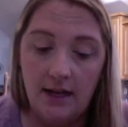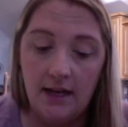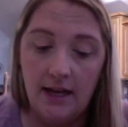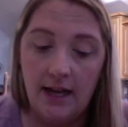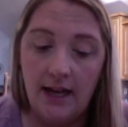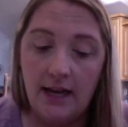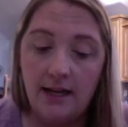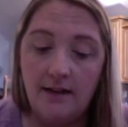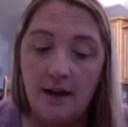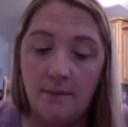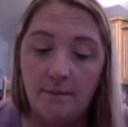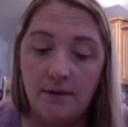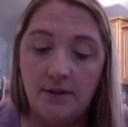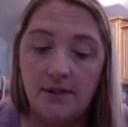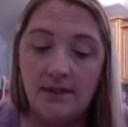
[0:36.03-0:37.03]
And
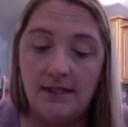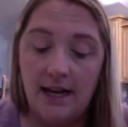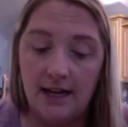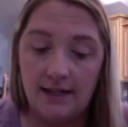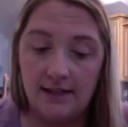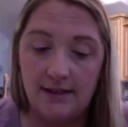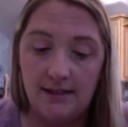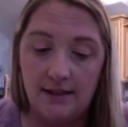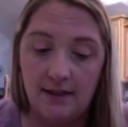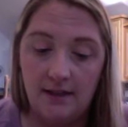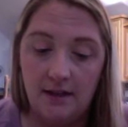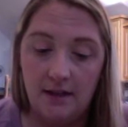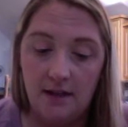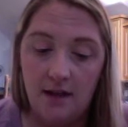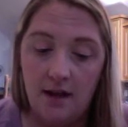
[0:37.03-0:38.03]
number 6,
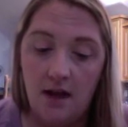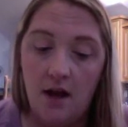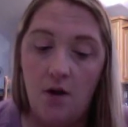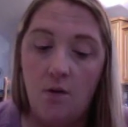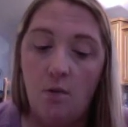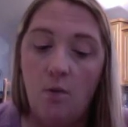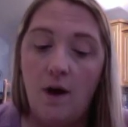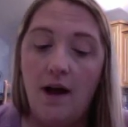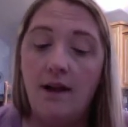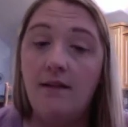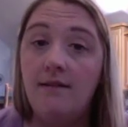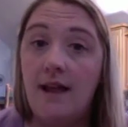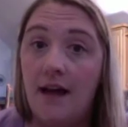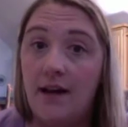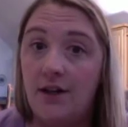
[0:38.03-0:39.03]
what
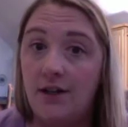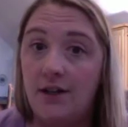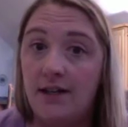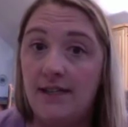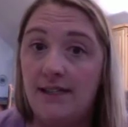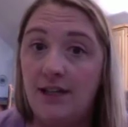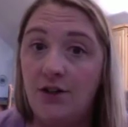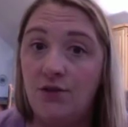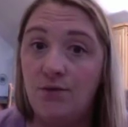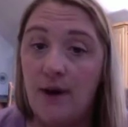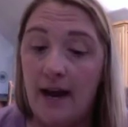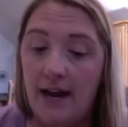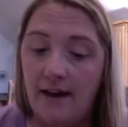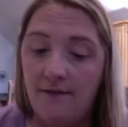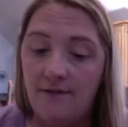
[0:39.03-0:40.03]
letter is
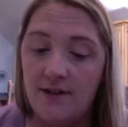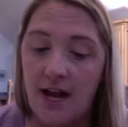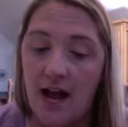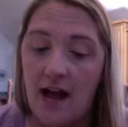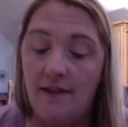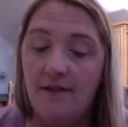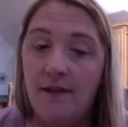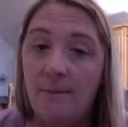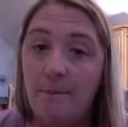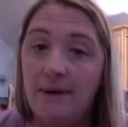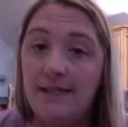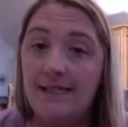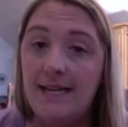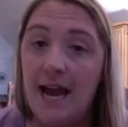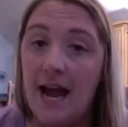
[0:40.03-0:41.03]
engraved on the
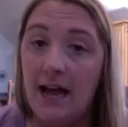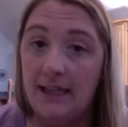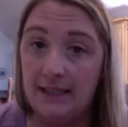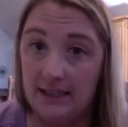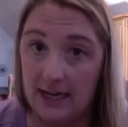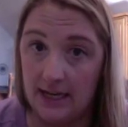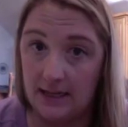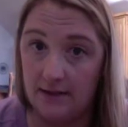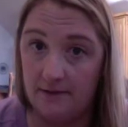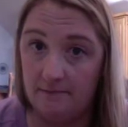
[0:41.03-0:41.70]
medallion?